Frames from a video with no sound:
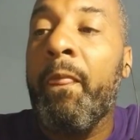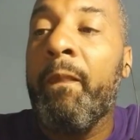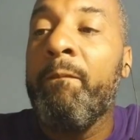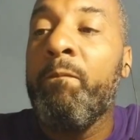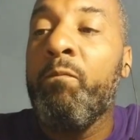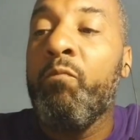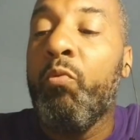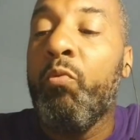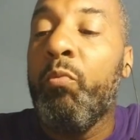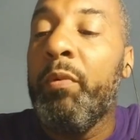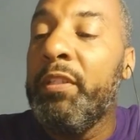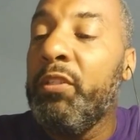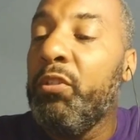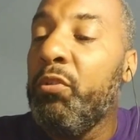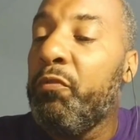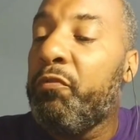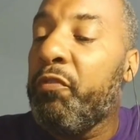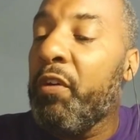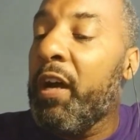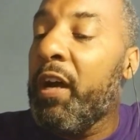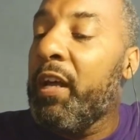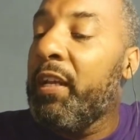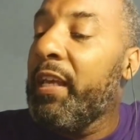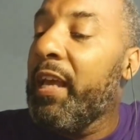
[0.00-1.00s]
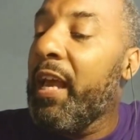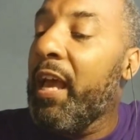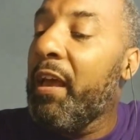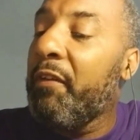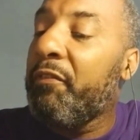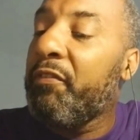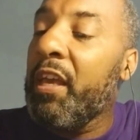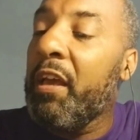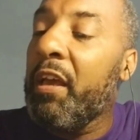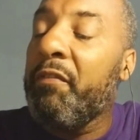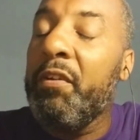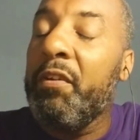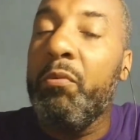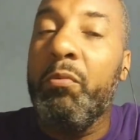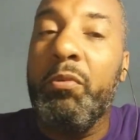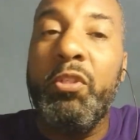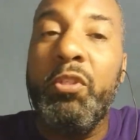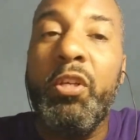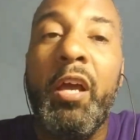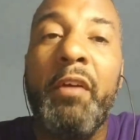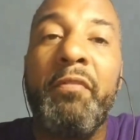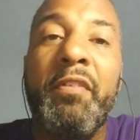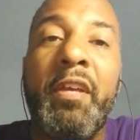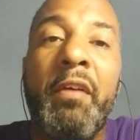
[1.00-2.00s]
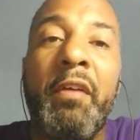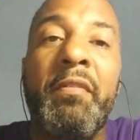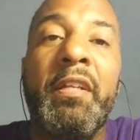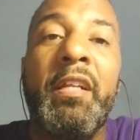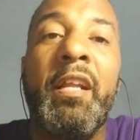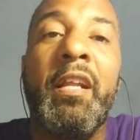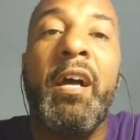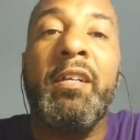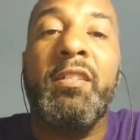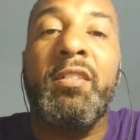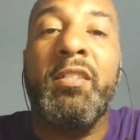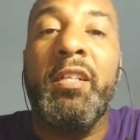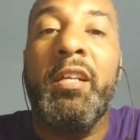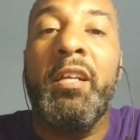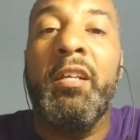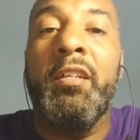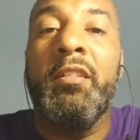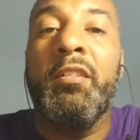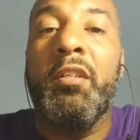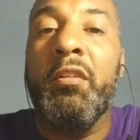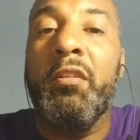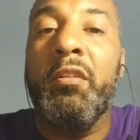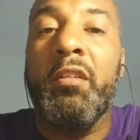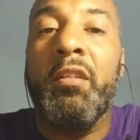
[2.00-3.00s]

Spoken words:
When you have Kevin Knox there, and